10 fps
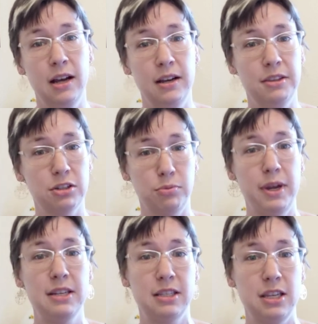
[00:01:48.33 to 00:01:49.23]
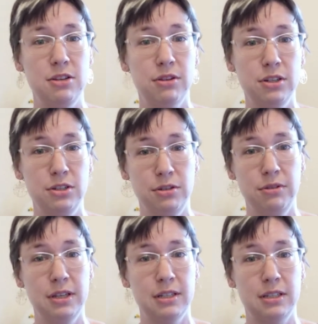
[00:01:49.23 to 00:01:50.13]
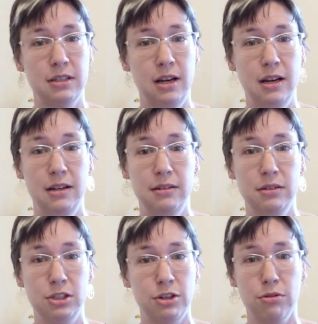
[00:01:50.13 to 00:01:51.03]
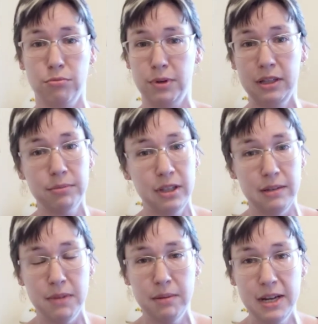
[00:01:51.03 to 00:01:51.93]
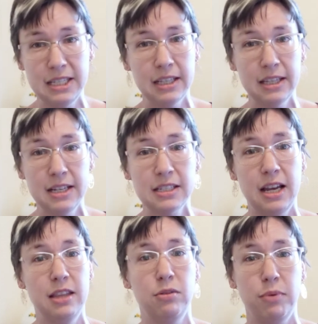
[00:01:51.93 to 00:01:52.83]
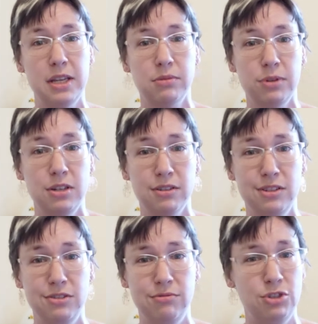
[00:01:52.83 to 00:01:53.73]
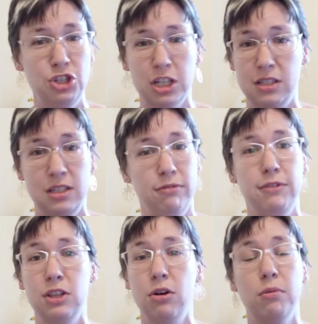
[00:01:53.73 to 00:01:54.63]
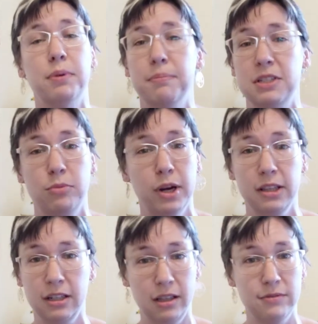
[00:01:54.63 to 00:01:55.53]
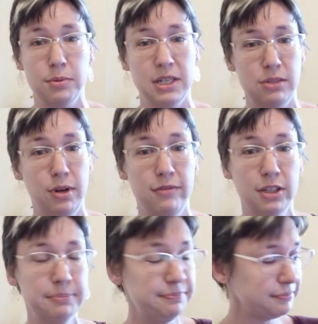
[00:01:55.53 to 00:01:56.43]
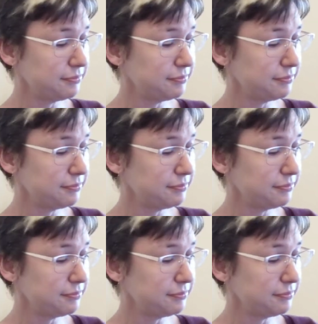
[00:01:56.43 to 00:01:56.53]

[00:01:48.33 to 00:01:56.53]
There's ways that you can do this so you're really minimizing things, and then ways where you can just defeat the whole purpose of wearing the gloves whatsoever.